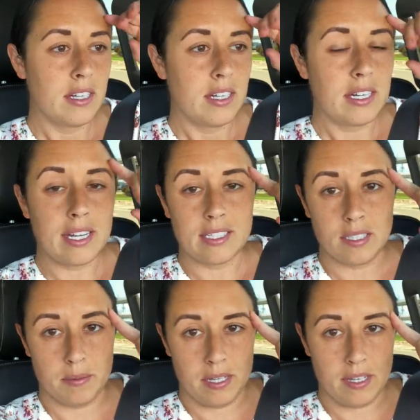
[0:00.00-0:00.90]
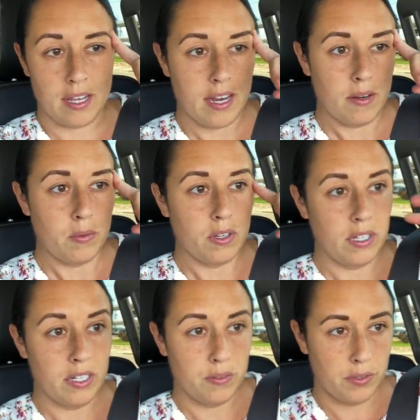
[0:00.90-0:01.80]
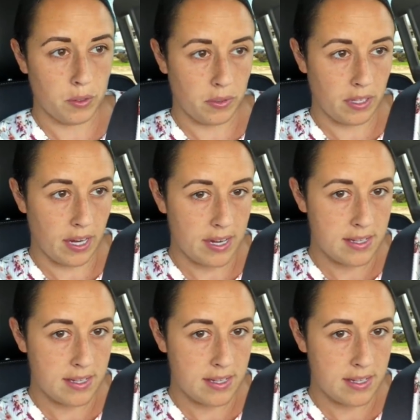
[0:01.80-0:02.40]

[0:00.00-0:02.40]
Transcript: I guess something that will interfere with that,